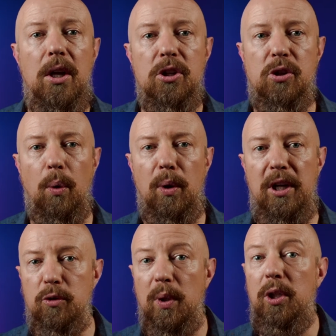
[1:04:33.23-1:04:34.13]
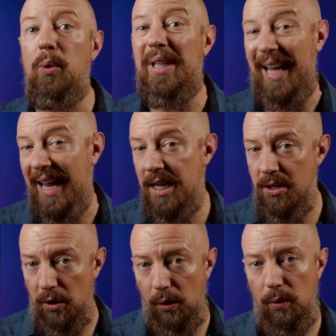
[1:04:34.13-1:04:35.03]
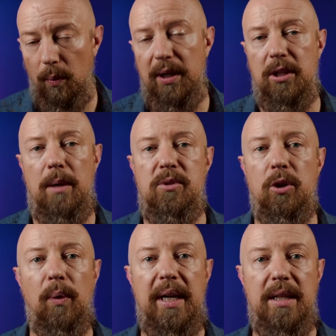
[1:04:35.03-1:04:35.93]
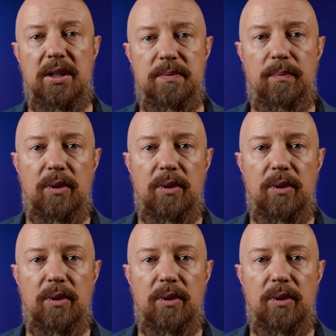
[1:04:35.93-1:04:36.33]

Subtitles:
So here's what you can do when it comes to grading this.